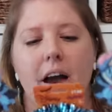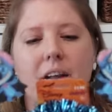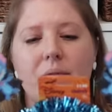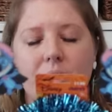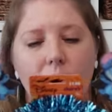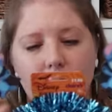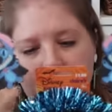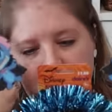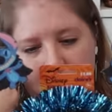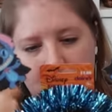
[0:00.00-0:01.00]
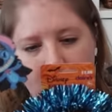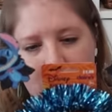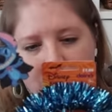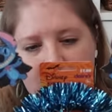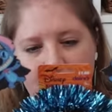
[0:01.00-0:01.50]
I don't know if she's gonna
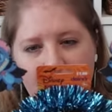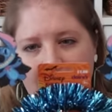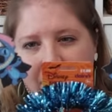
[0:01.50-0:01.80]
wear this or not.